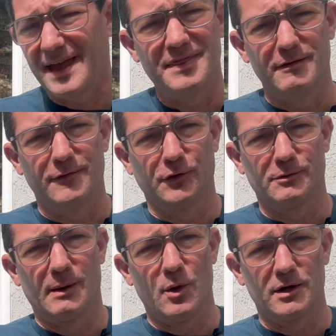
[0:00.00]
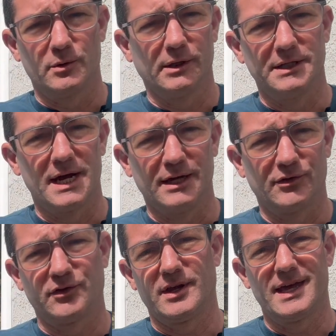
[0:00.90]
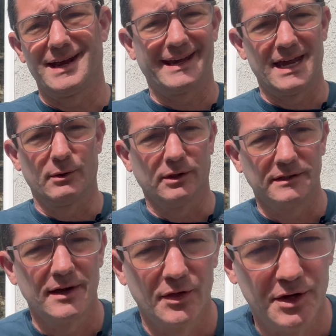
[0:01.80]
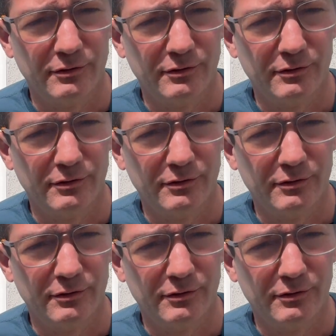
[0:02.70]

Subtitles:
and they filter my water really nice. And I can't really tell the